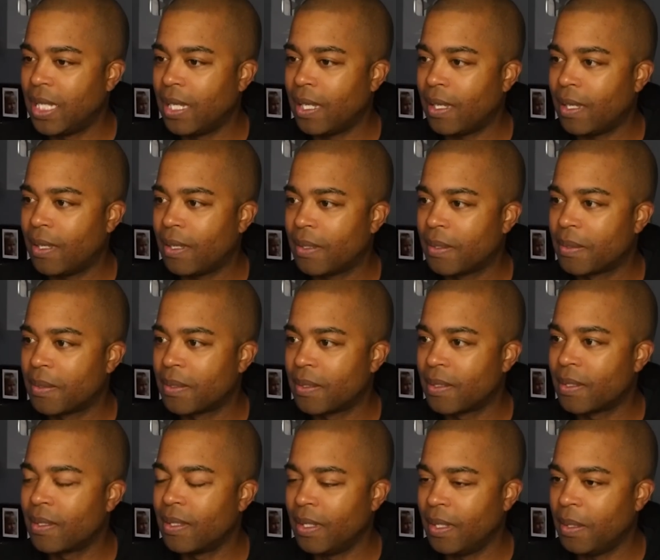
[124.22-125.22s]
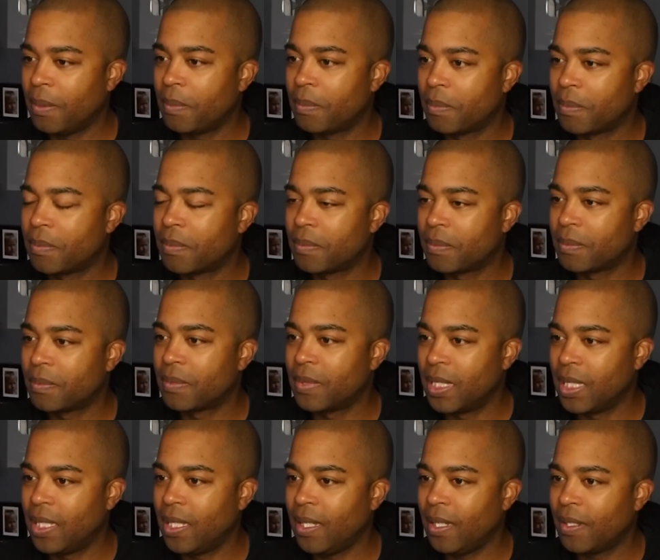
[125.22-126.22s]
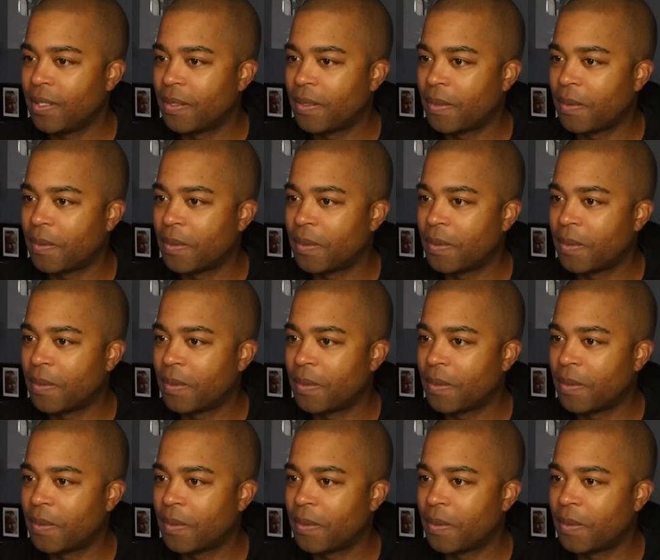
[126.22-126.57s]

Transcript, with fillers: Yeah. Yep. You can.